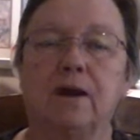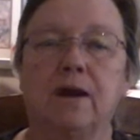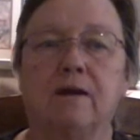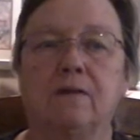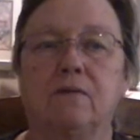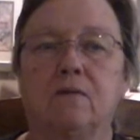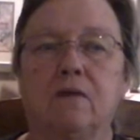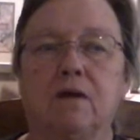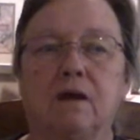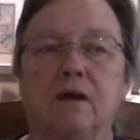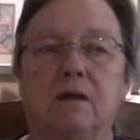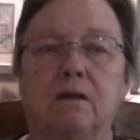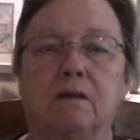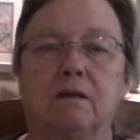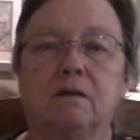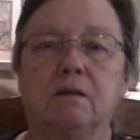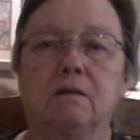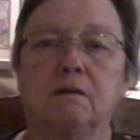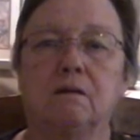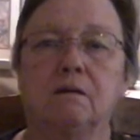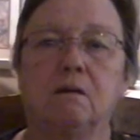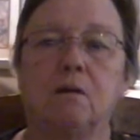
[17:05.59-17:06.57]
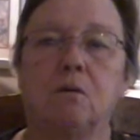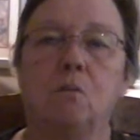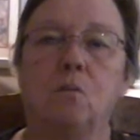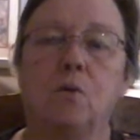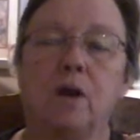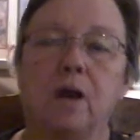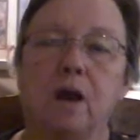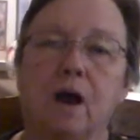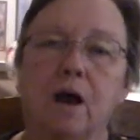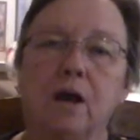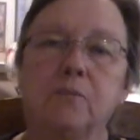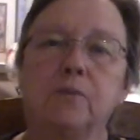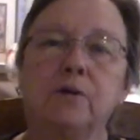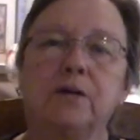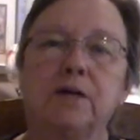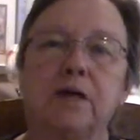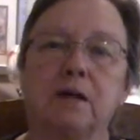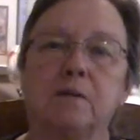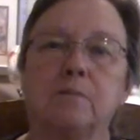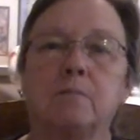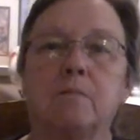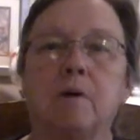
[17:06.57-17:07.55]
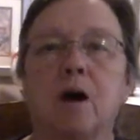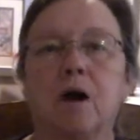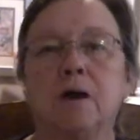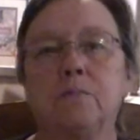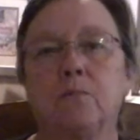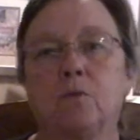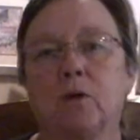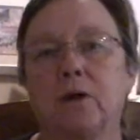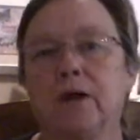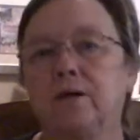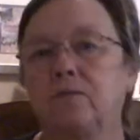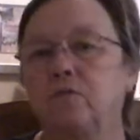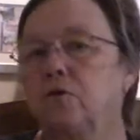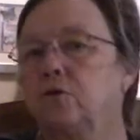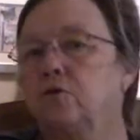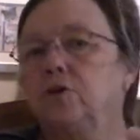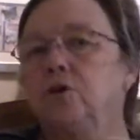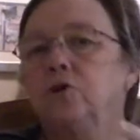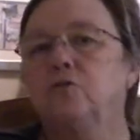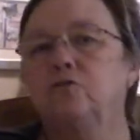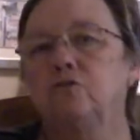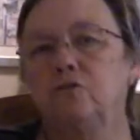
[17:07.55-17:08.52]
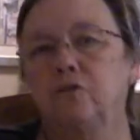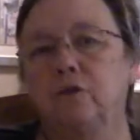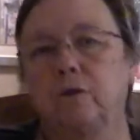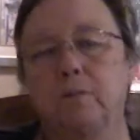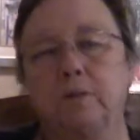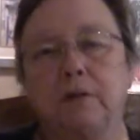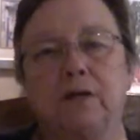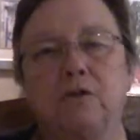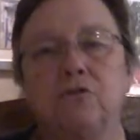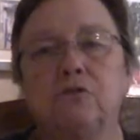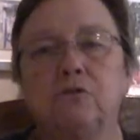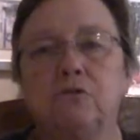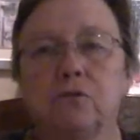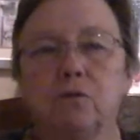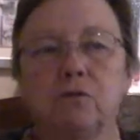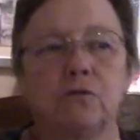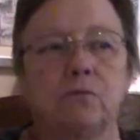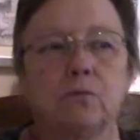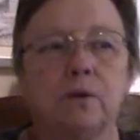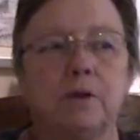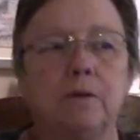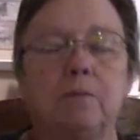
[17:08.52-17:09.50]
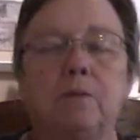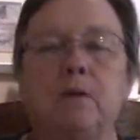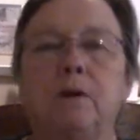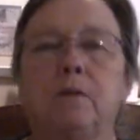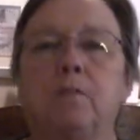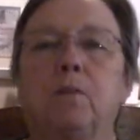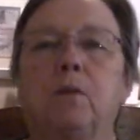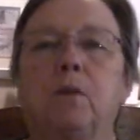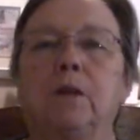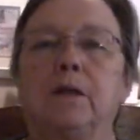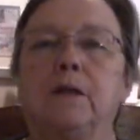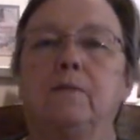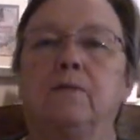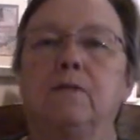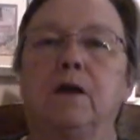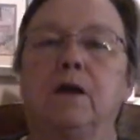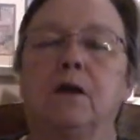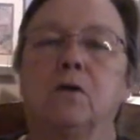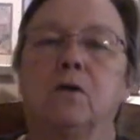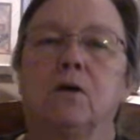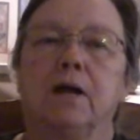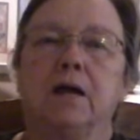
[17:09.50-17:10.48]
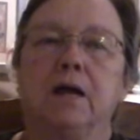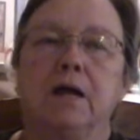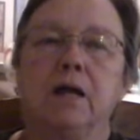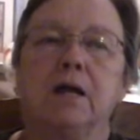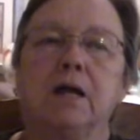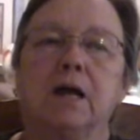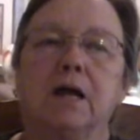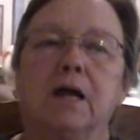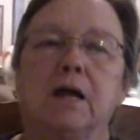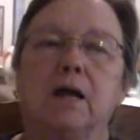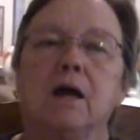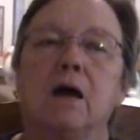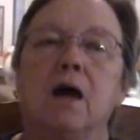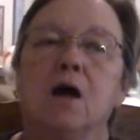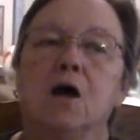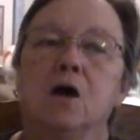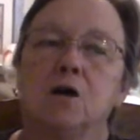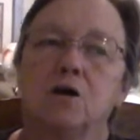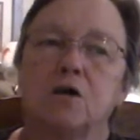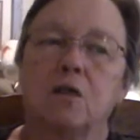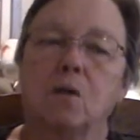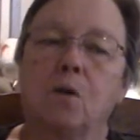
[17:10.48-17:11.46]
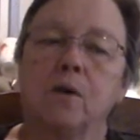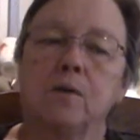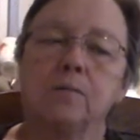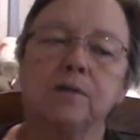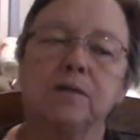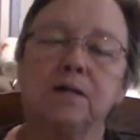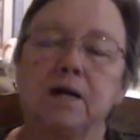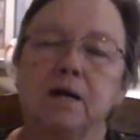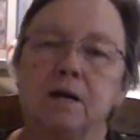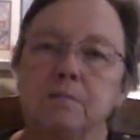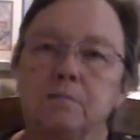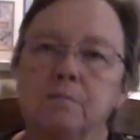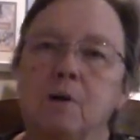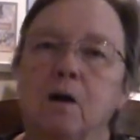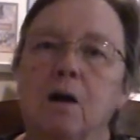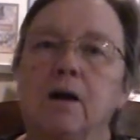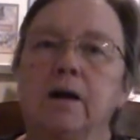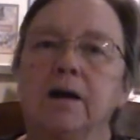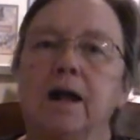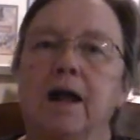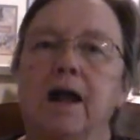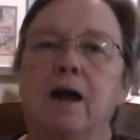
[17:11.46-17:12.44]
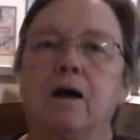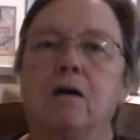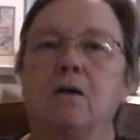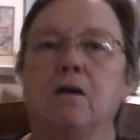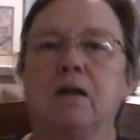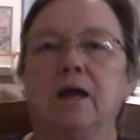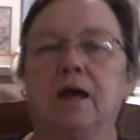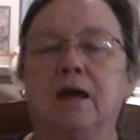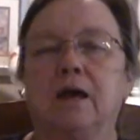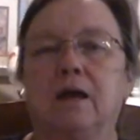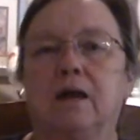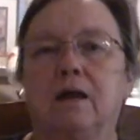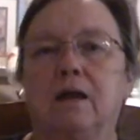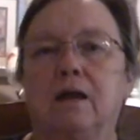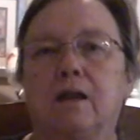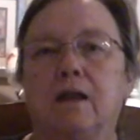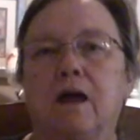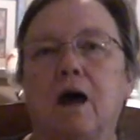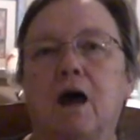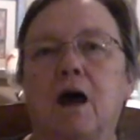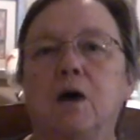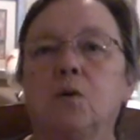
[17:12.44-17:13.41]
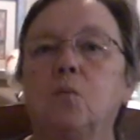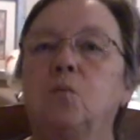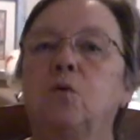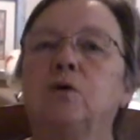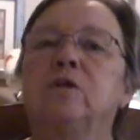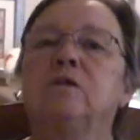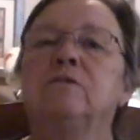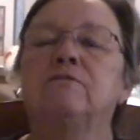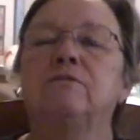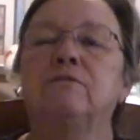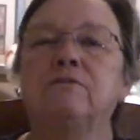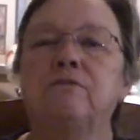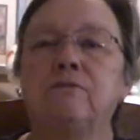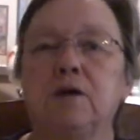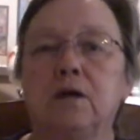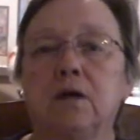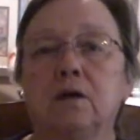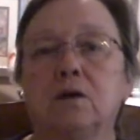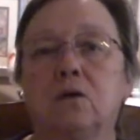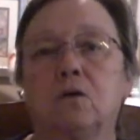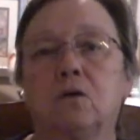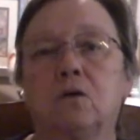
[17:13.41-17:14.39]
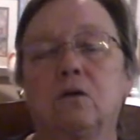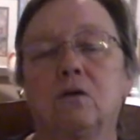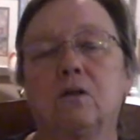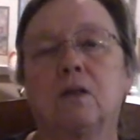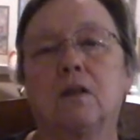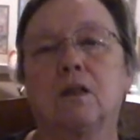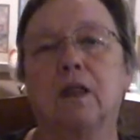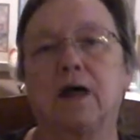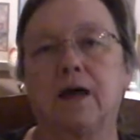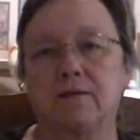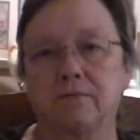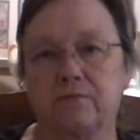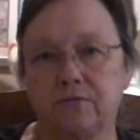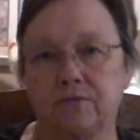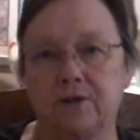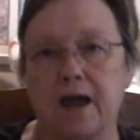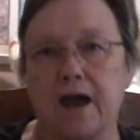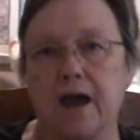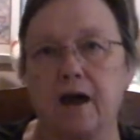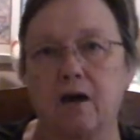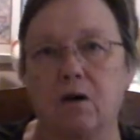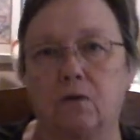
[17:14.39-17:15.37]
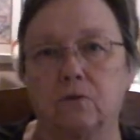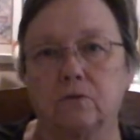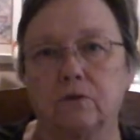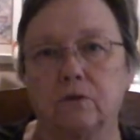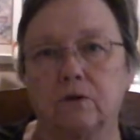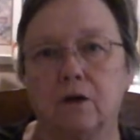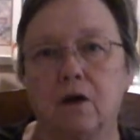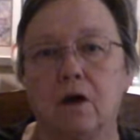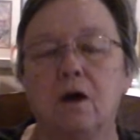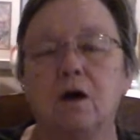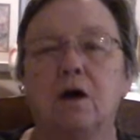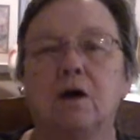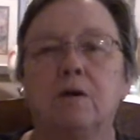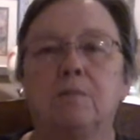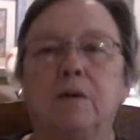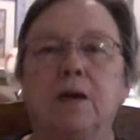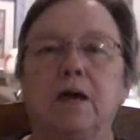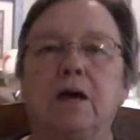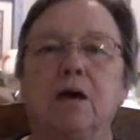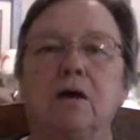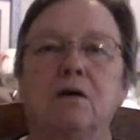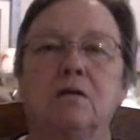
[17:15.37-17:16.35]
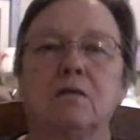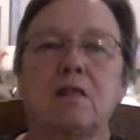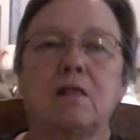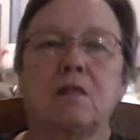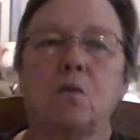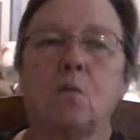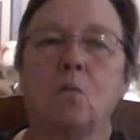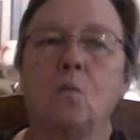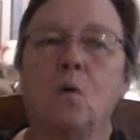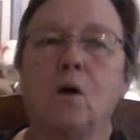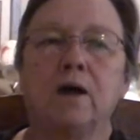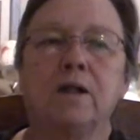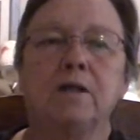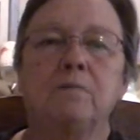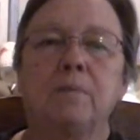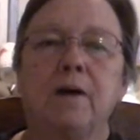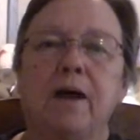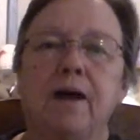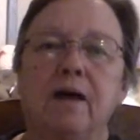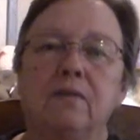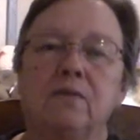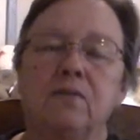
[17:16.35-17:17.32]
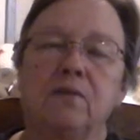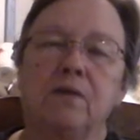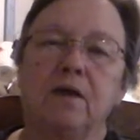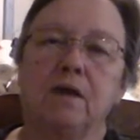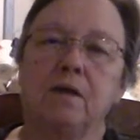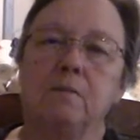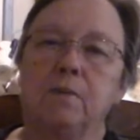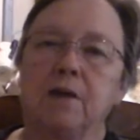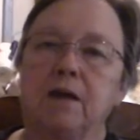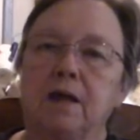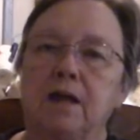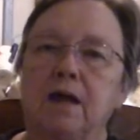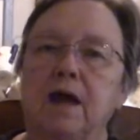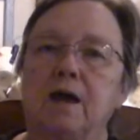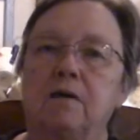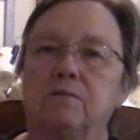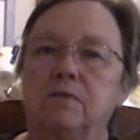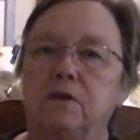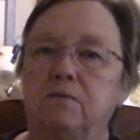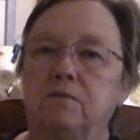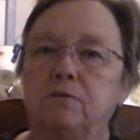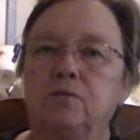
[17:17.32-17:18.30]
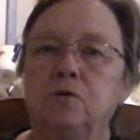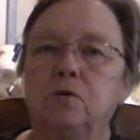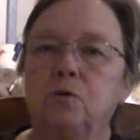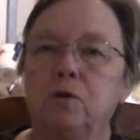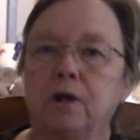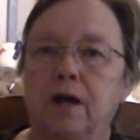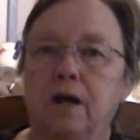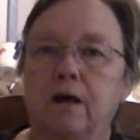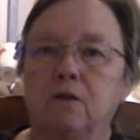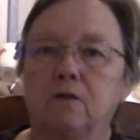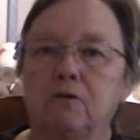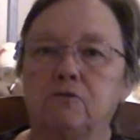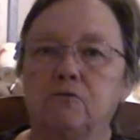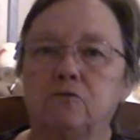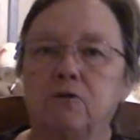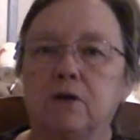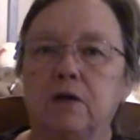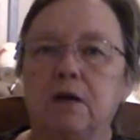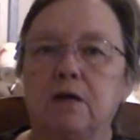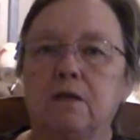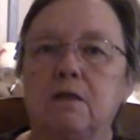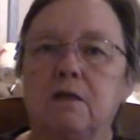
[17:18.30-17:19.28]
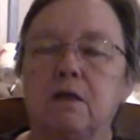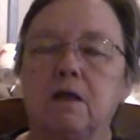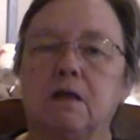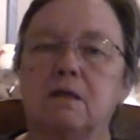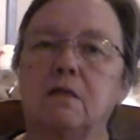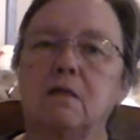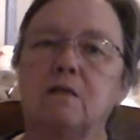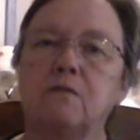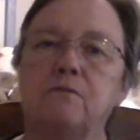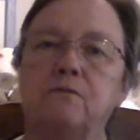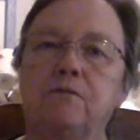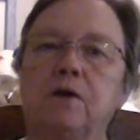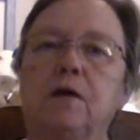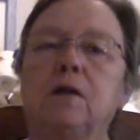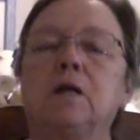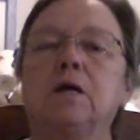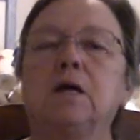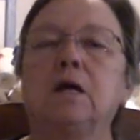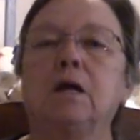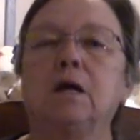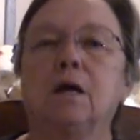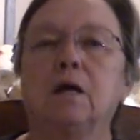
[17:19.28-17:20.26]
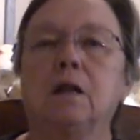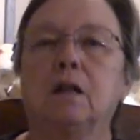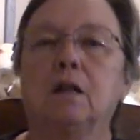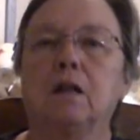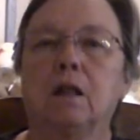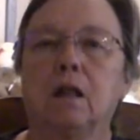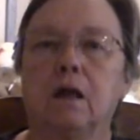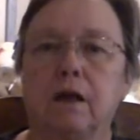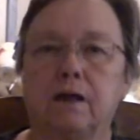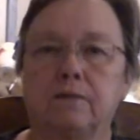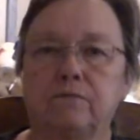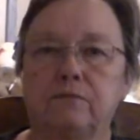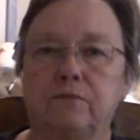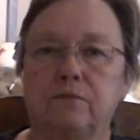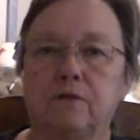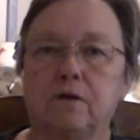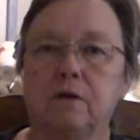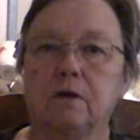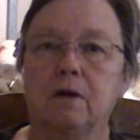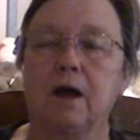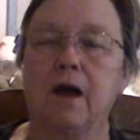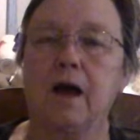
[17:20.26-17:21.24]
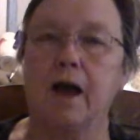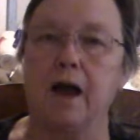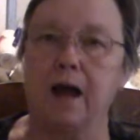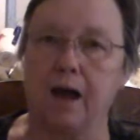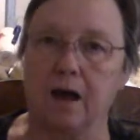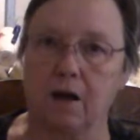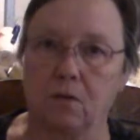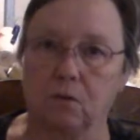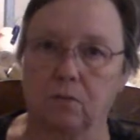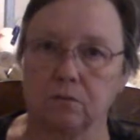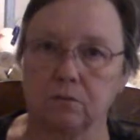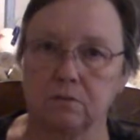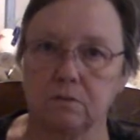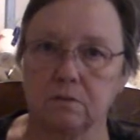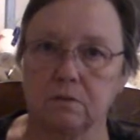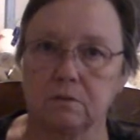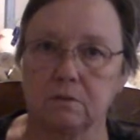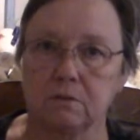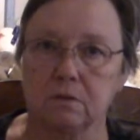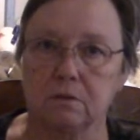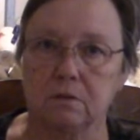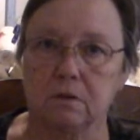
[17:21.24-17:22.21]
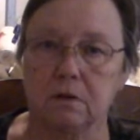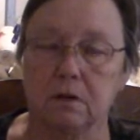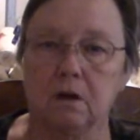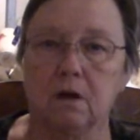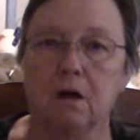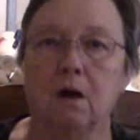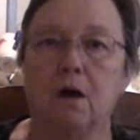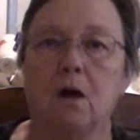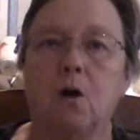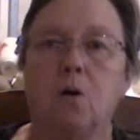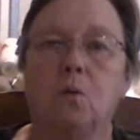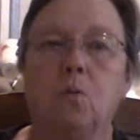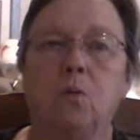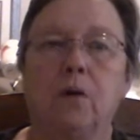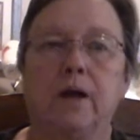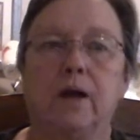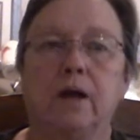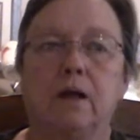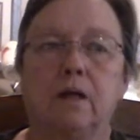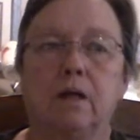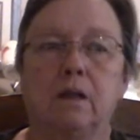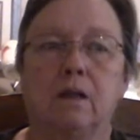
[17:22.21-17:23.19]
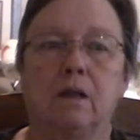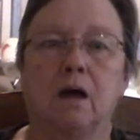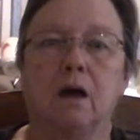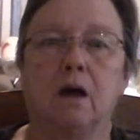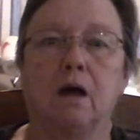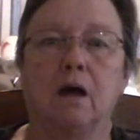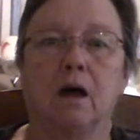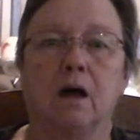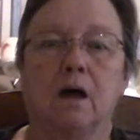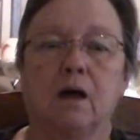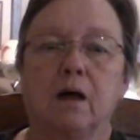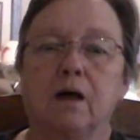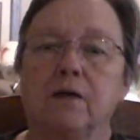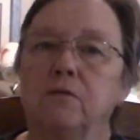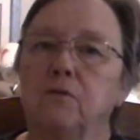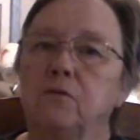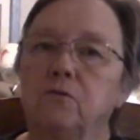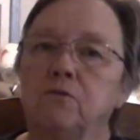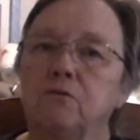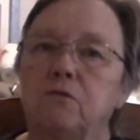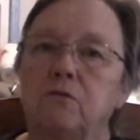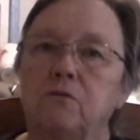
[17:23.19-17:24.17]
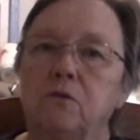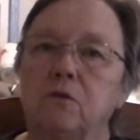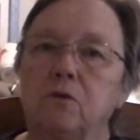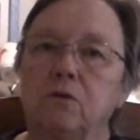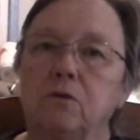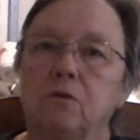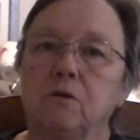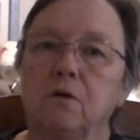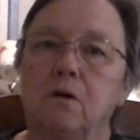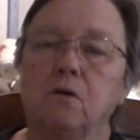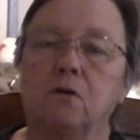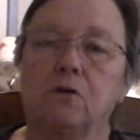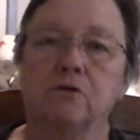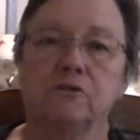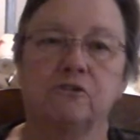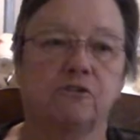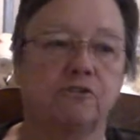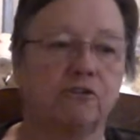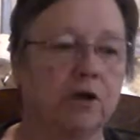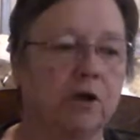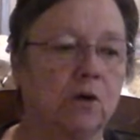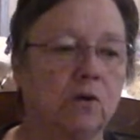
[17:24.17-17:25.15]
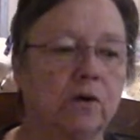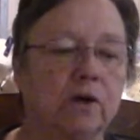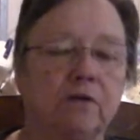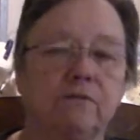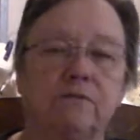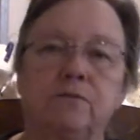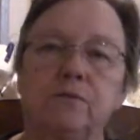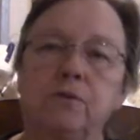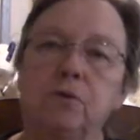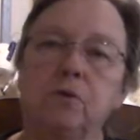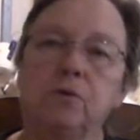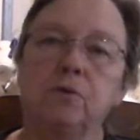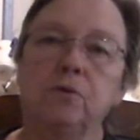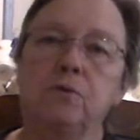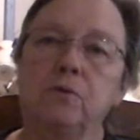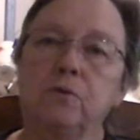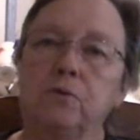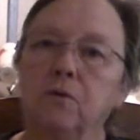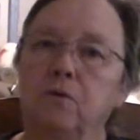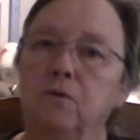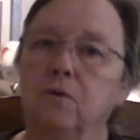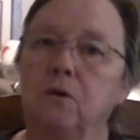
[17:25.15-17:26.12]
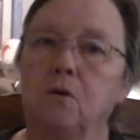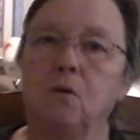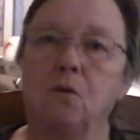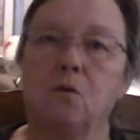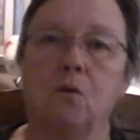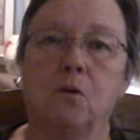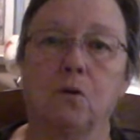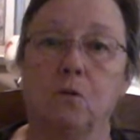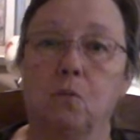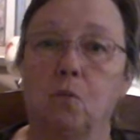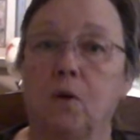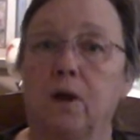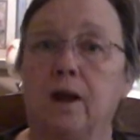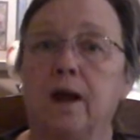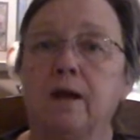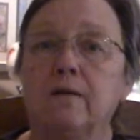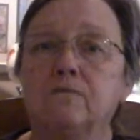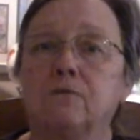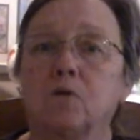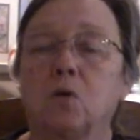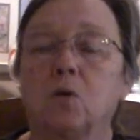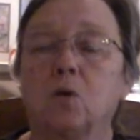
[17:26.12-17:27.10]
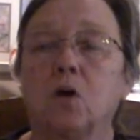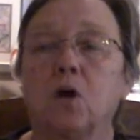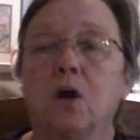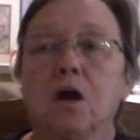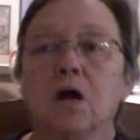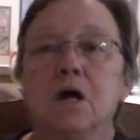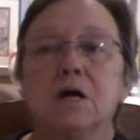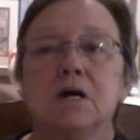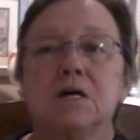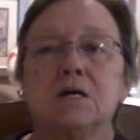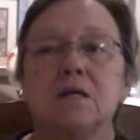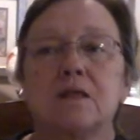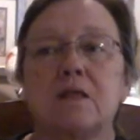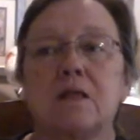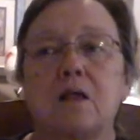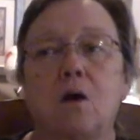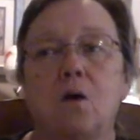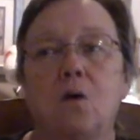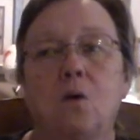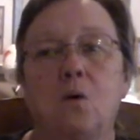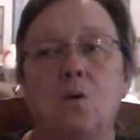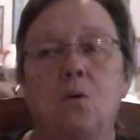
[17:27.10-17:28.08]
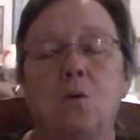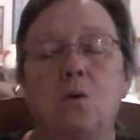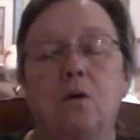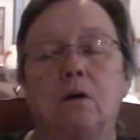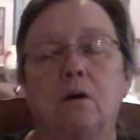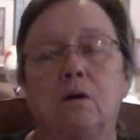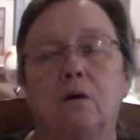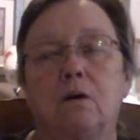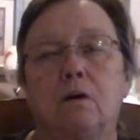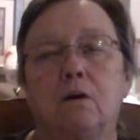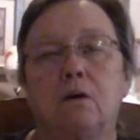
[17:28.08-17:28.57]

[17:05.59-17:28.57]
and then when I would get my break, there'd usually be 2 or 3 people in there eating. So I would get mine out and I wouldn't feel left out. Because the one bad thing about having food allergies is feeling left out when others are sharing food or whatever. So